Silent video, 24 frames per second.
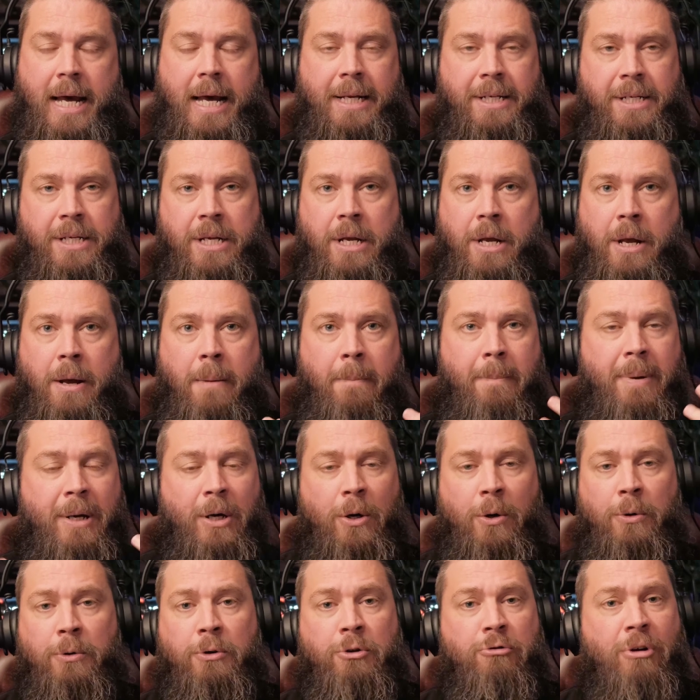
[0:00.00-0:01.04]
and
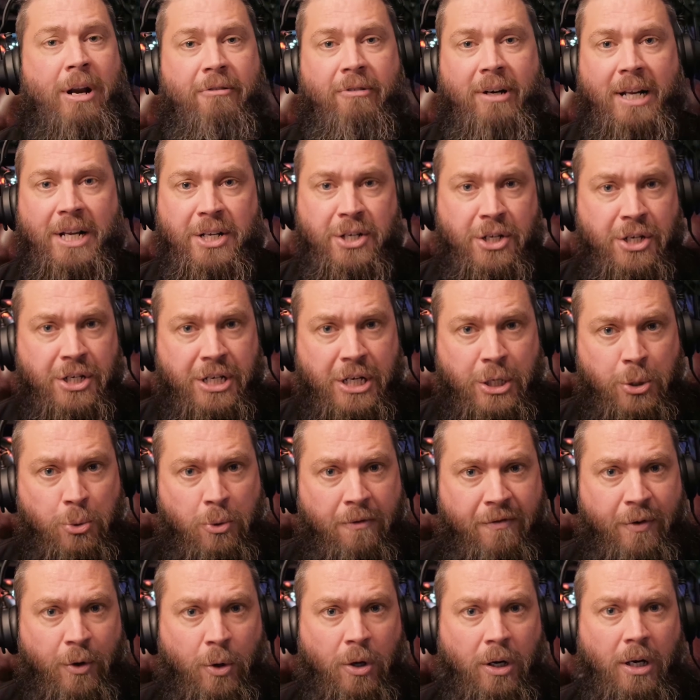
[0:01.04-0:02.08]
build great relationships
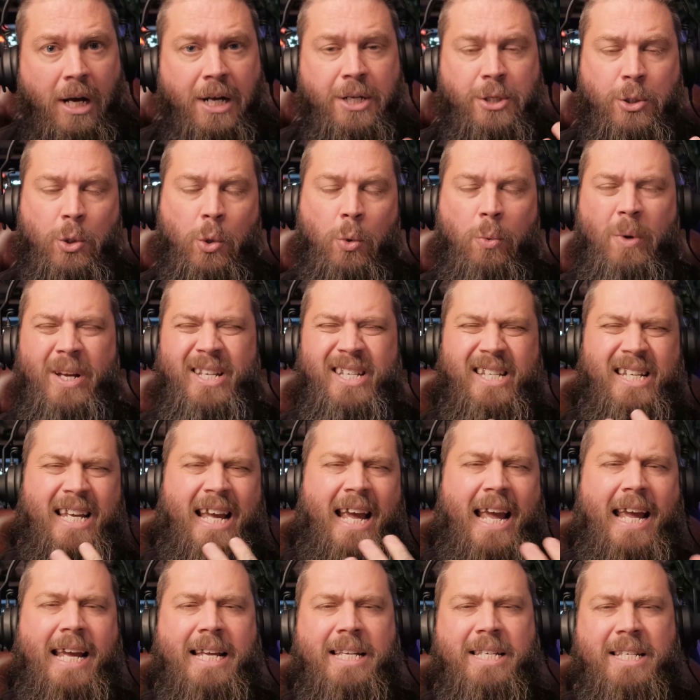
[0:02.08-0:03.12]
with your clients, always
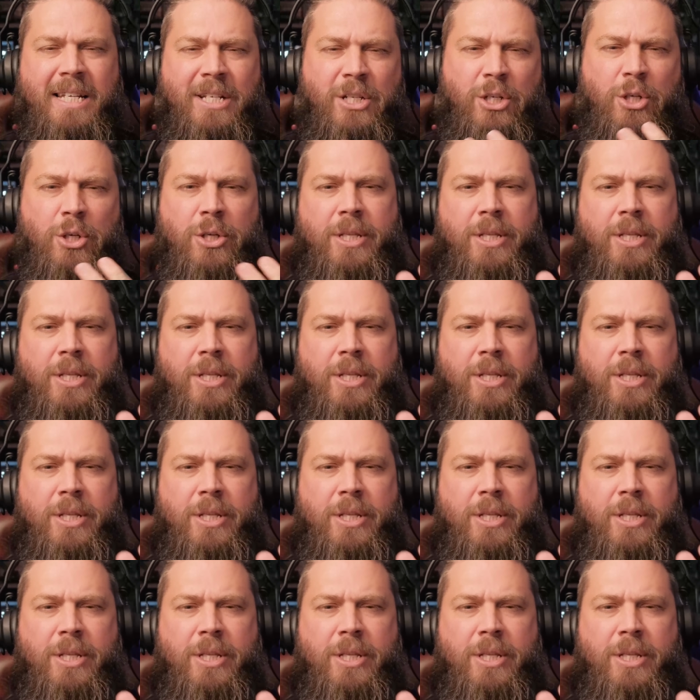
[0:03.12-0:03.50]
cater to